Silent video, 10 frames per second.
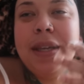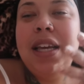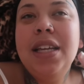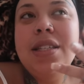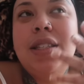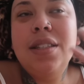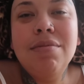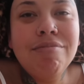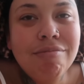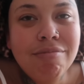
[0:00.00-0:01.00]
because
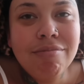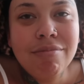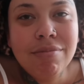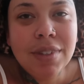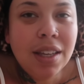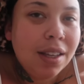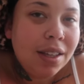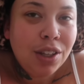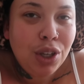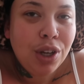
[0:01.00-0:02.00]

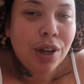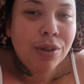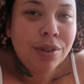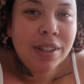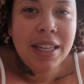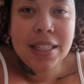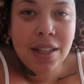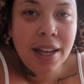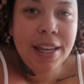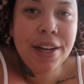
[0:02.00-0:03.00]
you know, he's
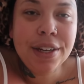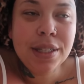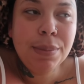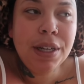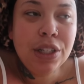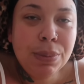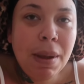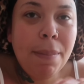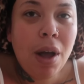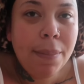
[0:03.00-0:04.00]
not here as much,
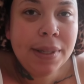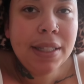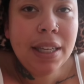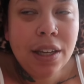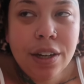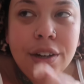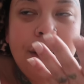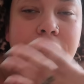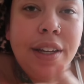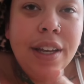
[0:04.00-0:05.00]
my mom is here,
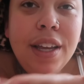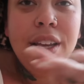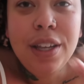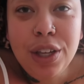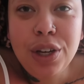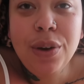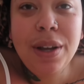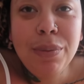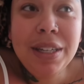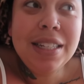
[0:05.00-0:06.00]
and you know,
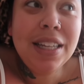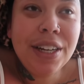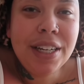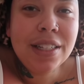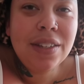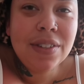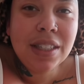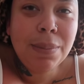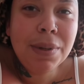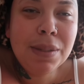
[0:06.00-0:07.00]
and when he's here he doesn't even
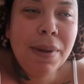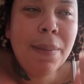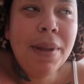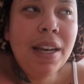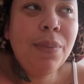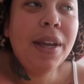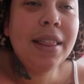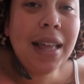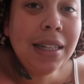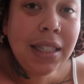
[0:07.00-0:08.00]
sleep in his bed. But anyway,
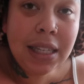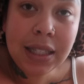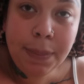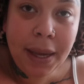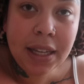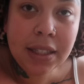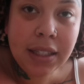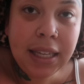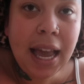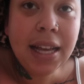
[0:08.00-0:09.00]
that's his space.
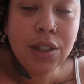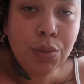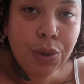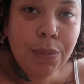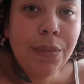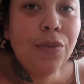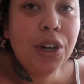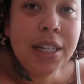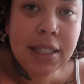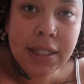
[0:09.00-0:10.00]
He has a room for
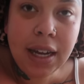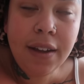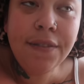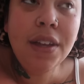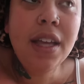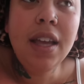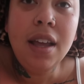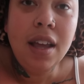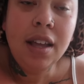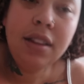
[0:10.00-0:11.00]
his stuff.
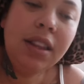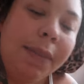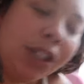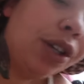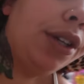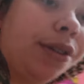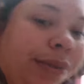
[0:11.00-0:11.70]
Let me show you,